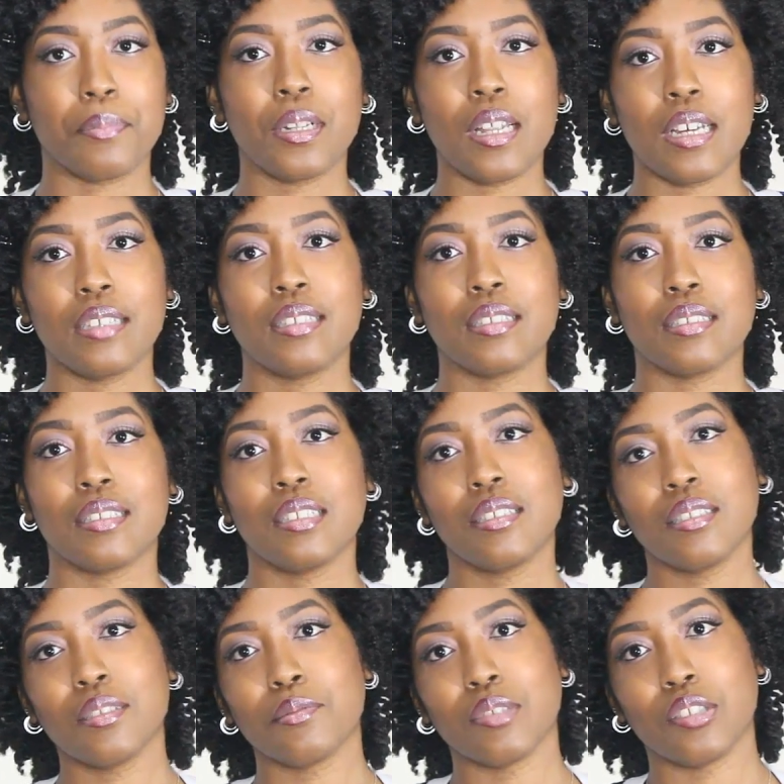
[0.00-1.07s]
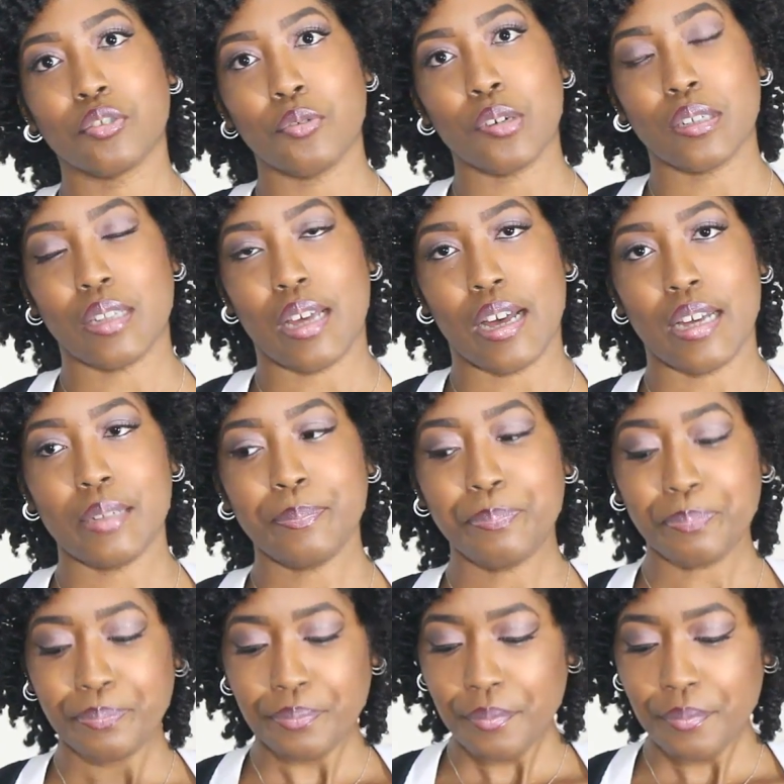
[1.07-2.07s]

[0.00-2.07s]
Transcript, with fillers: Plus, this is a resort line.